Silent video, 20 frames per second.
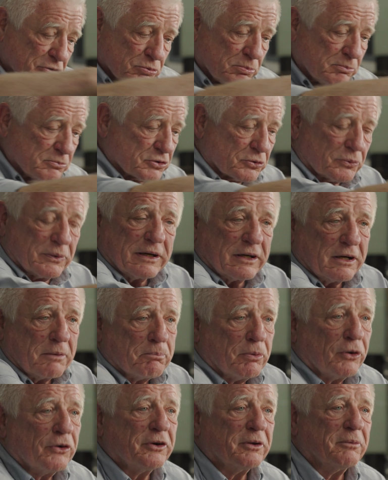swims around the
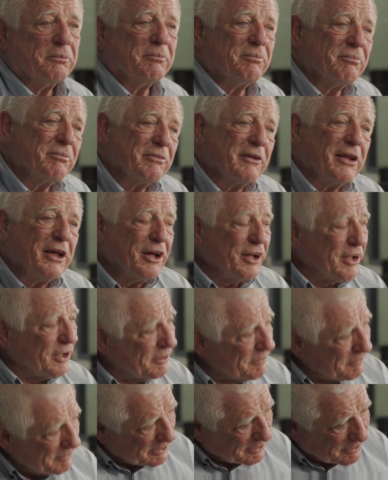bottom
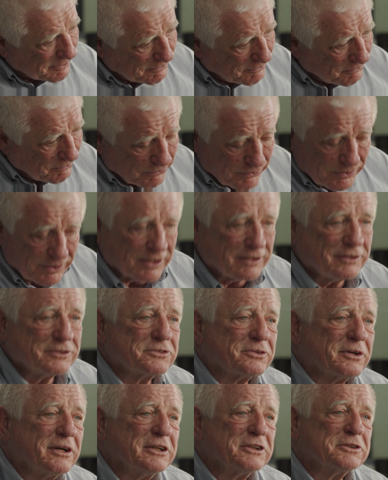uh, in a really
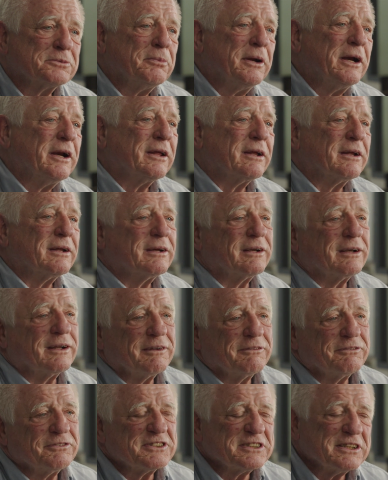strange manner. And
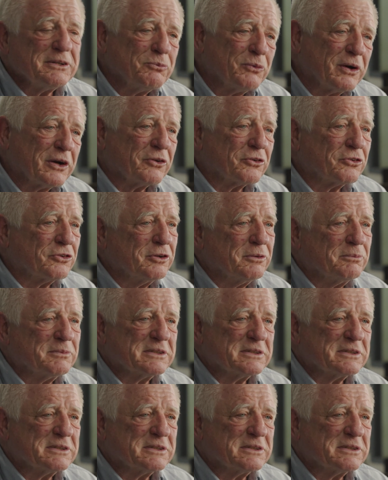I've seen one or two